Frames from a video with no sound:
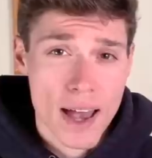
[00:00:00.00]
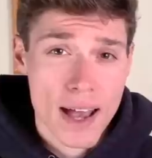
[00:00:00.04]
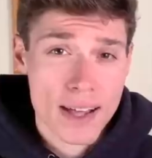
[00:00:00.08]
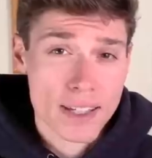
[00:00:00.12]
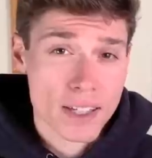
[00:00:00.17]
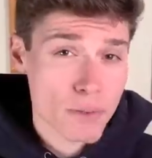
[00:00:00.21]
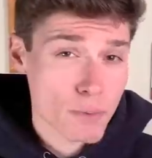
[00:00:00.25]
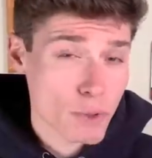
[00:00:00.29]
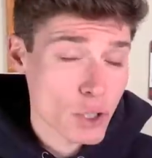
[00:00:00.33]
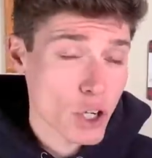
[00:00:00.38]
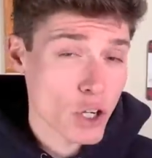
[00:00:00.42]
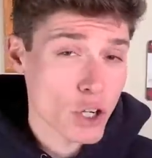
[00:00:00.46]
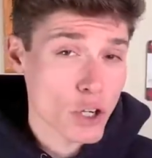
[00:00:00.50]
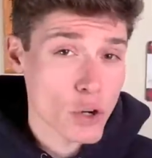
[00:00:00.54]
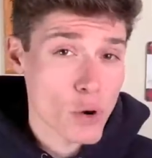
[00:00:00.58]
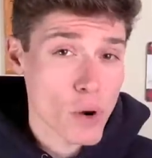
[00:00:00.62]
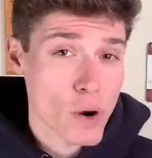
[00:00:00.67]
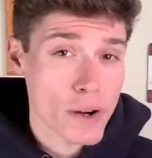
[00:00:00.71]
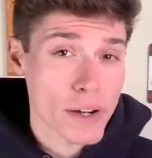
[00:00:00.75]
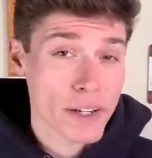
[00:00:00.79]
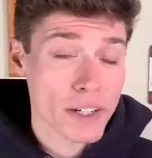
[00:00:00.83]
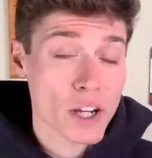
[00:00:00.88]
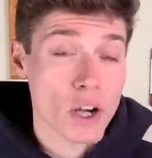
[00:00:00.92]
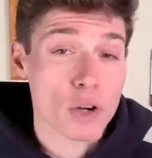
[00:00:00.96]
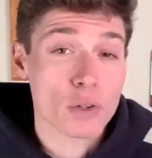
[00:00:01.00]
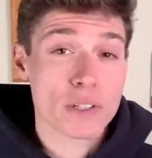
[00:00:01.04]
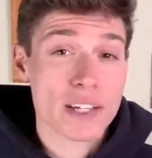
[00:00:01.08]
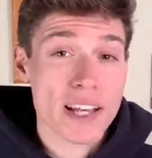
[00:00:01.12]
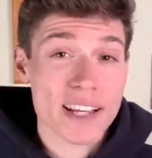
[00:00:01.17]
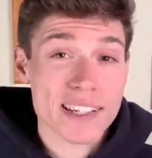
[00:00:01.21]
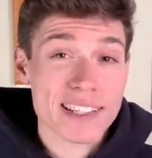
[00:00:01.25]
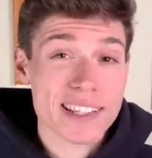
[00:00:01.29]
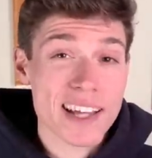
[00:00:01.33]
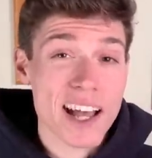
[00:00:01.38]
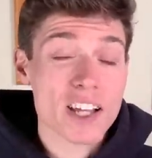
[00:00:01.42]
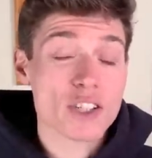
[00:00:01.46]
As I'm sure you already know,
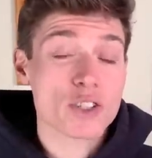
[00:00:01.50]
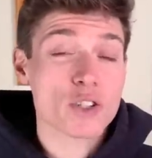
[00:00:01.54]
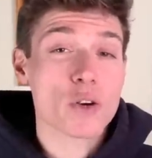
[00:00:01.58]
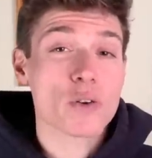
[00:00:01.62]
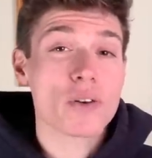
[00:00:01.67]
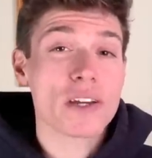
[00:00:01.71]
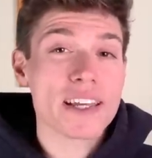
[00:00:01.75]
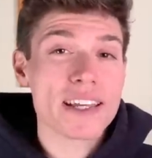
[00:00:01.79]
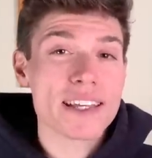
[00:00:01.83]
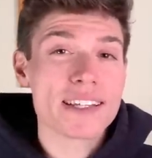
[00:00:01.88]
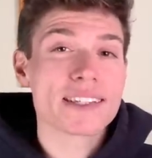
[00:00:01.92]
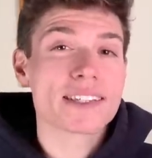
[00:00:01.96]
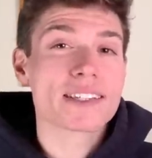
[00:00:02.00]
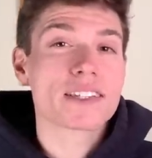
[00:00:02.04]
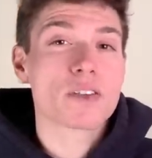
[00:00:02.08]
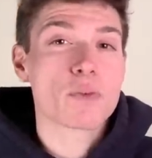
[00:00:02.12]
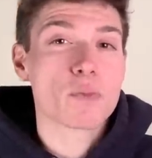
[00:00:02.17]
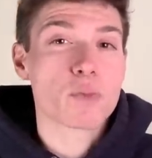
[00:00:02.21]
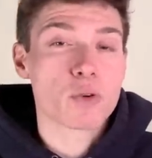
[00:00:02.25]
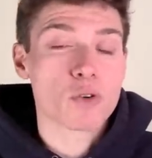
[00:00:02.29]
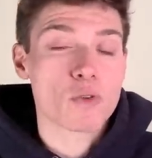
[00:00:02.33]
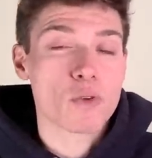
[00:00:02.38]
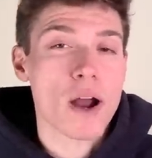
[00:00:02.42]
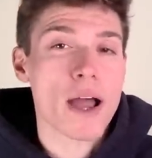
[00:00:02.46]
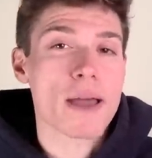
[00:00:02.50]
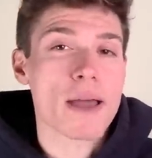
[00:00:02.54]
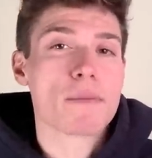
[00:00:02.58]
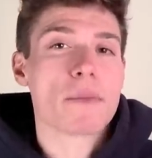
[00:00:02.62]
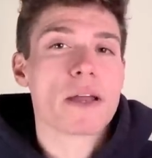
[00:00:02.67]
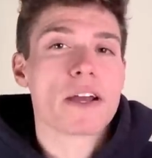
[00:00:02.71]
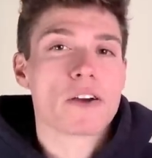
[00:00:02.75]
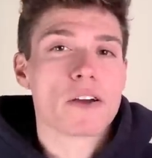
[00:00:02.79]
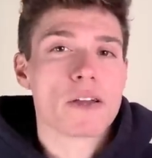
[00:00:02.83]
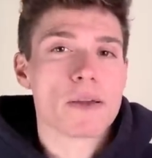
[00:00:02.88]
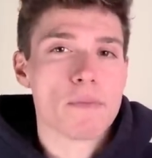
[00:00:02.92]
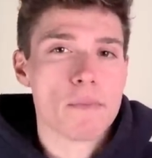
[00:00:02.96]
testosterone is the
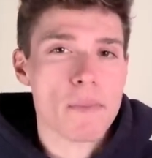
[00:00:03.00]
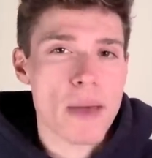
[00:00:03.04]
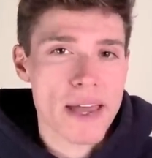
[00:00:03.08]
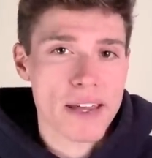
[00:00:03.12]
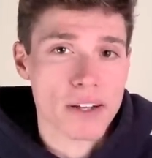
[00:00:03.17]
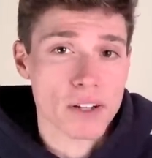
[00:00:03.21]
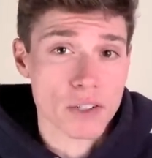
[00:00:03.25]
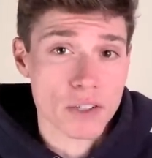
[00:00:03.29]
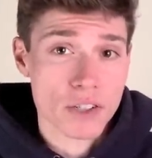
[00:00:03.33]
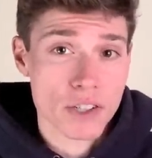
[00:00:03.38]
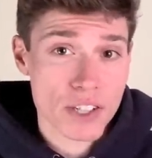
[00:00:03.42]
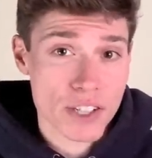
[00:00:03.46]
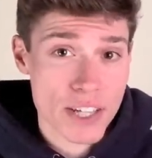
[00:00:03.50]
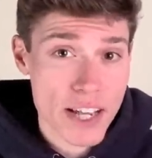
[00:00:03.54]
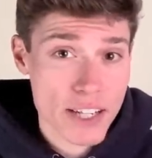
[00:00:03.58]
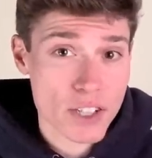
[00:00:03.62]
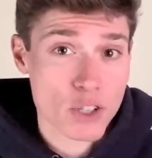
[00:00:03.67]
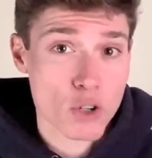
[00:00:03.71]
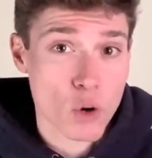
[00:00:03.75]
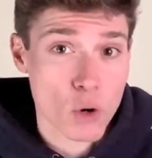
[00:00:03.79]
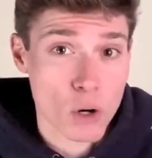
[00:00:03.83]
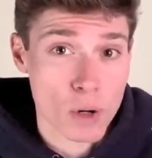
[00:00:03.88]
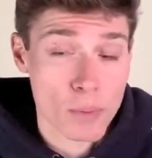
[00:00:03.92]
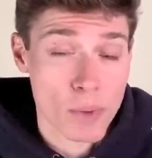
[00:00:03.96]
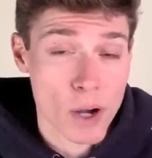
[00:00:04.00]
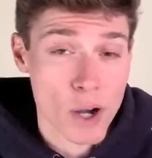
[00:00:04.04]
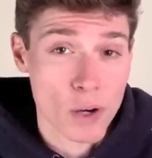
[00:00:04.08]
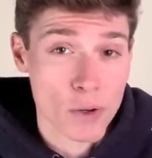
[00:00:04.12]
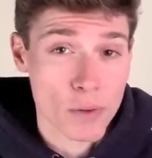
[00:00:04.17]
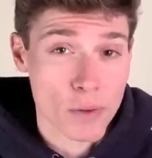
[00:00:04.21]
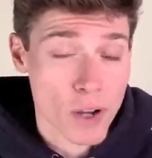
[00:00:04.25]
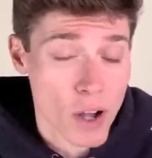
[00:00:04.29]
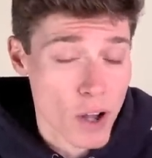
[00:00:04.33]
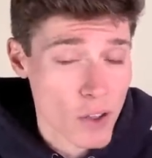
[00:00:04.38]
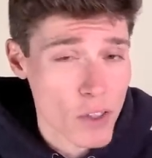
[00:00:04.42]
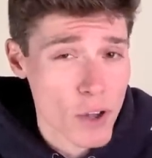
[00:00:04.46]
primary male sex
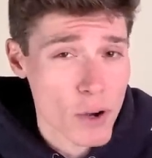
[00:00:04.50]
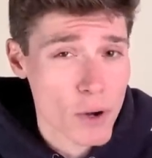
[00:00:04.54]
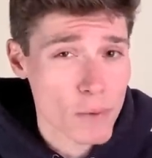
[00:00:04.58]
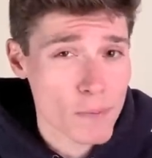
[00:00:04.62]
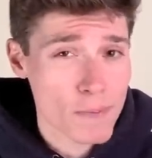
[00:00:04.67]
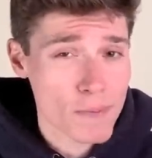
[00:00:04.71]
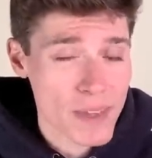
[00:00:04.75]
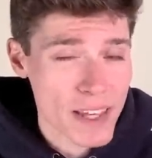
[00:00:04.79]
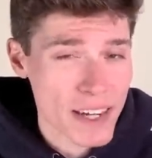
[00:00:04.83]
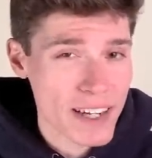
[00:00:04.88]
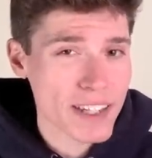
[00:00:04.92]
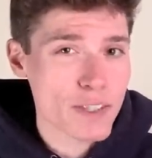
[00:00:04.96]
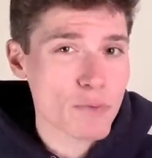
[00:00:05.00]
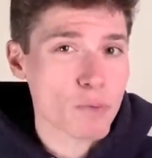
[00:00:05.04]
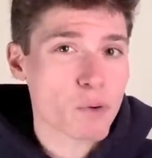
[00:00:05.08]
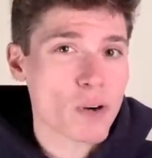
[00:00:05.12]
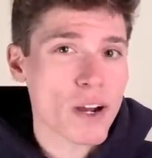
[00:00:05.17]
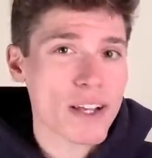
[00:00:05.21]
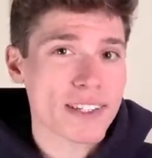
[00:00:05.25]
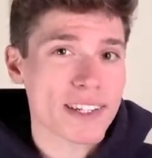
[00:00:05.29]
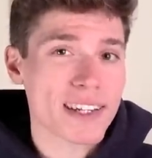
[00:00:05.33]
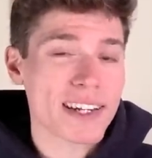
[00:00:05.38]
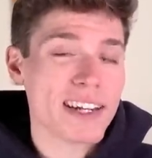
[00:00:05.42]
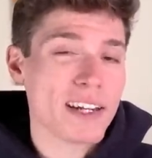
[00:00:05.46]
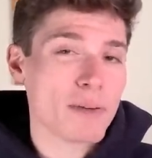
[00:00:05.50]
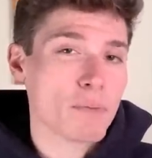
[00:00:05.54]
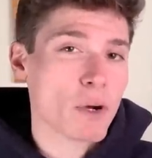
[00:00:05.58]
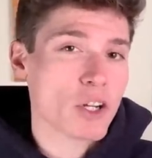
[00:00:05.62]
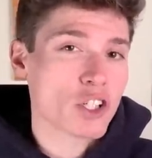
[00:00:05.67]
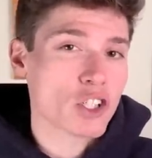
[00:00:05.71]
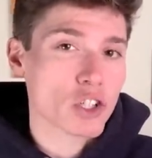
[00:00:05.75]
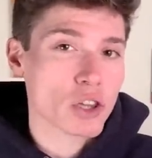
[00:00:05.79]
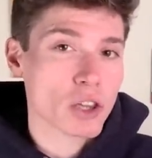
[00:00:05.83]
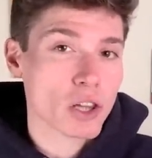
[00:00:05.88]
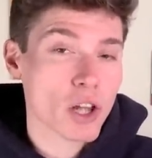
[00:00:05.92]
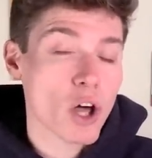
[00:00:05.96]
hormone, although it is present in
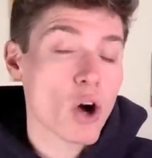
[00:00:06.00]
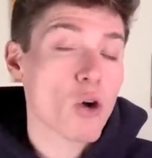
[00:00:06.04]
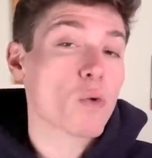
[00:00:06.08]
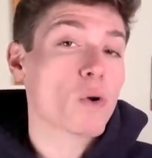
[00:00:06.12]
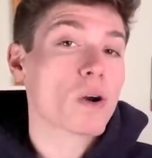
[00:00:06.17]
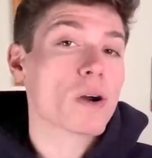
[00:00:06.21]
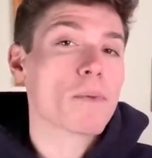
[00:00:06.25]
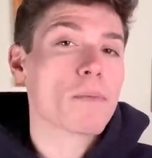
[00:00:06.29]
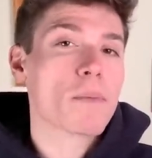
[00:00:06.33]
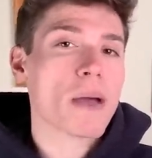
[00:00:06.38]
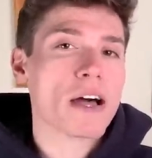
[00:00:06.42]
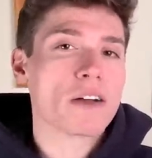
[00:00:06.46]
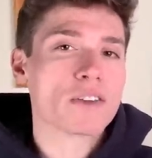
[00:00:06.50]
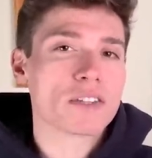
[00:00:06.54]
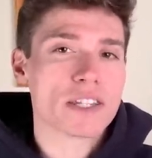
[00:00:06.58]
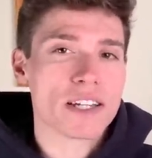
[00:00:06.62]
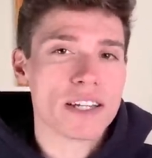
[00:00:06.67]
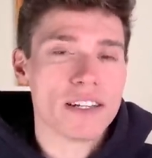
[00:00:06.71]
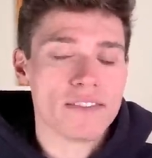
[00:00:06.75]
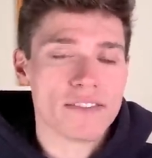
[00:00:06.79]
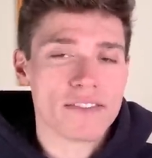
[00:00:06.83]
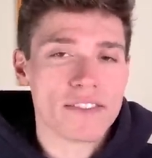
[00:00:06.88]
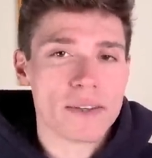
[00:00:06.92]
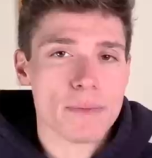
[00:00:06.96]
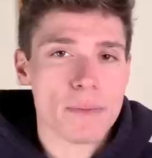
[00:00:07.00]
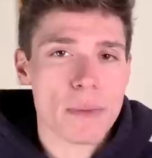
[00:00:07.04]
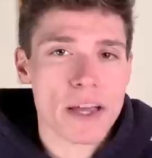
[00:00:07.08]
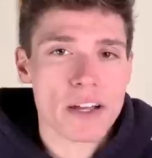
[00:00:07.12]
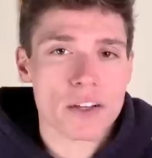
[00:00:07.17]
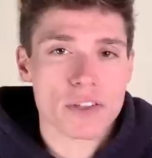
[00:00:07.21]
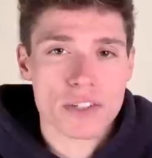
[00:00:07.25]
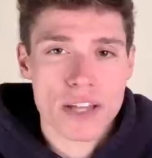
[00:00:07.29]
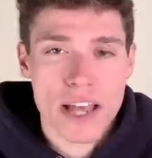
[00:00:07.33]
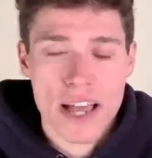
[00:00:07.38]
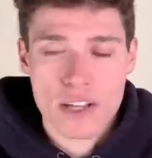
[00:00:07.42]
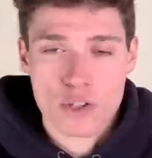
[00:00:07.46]
much lower amounts in
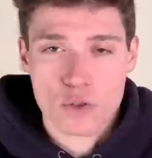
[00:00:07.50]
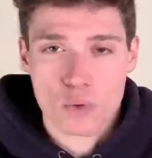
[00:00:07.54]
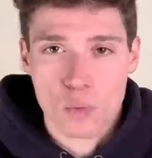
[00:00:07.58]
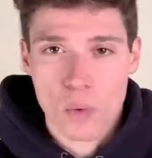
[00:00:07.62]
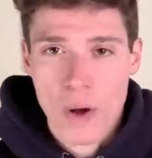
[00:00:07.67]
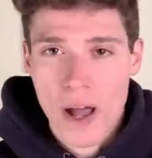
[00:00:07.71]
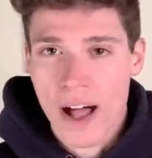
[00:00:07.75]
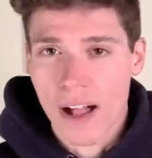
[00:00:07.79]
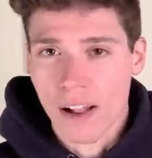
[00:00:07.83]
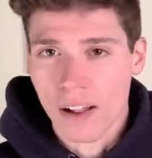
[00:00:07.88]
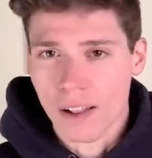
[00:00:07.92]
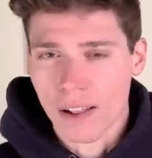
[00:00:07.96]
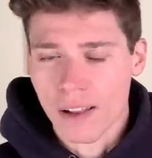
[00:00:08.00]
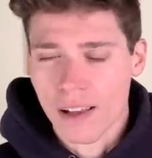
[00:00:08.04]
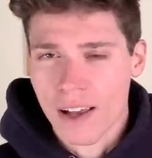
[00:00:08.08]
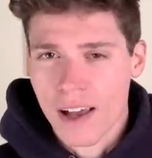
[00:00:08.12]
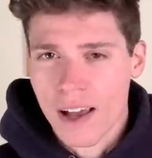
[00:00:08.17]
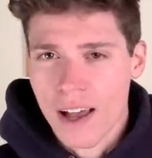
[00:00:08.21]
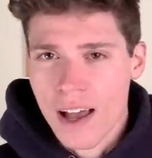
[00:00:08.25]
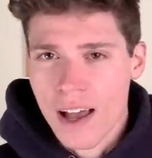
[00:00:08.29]
females as well.